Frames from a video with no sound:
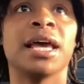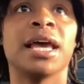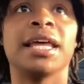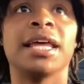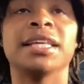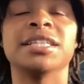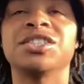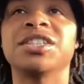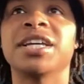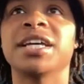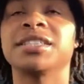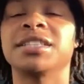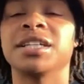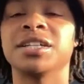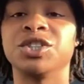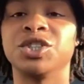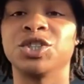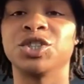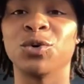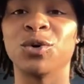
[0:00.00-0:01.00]
it's just
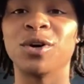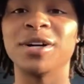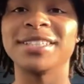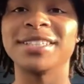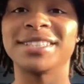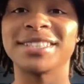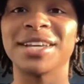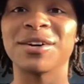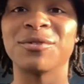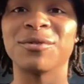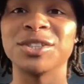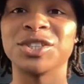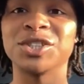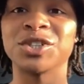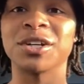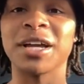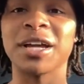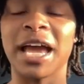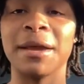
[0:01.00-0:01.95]
a joy seeing what you're